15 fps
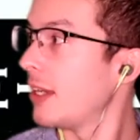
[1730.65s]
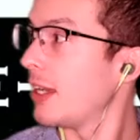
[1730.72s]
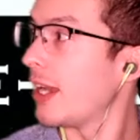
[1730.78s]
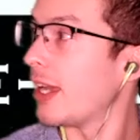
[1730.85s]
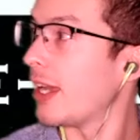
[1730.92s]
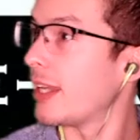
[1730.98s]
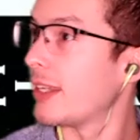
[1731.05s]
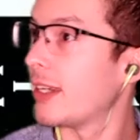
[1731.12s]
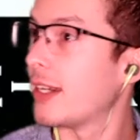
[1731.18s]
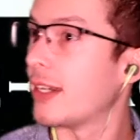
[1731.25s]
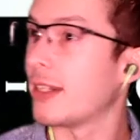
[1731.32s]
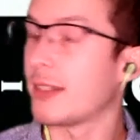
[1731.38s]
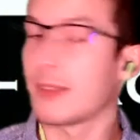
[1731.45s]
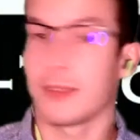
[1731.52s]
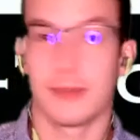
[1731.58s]
And
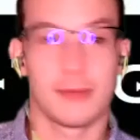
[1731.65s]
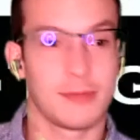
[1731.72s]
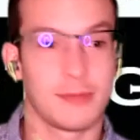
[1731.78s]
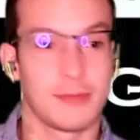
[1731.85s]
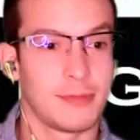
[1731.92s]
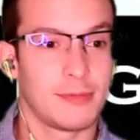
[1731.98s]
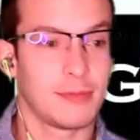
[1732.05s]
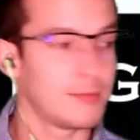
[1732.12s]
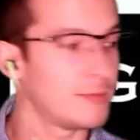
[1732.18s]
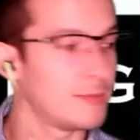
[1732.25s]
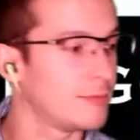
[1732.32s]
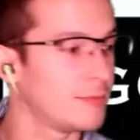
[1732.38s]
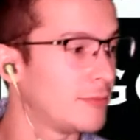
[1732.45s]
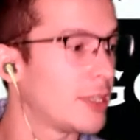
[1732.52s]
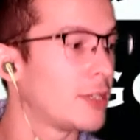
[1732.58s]

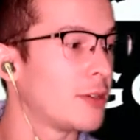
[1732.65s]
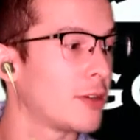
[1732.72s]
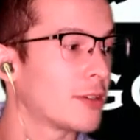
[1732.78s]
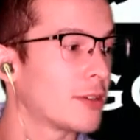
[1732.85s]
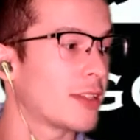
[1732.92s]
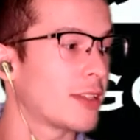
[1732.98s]
my dogs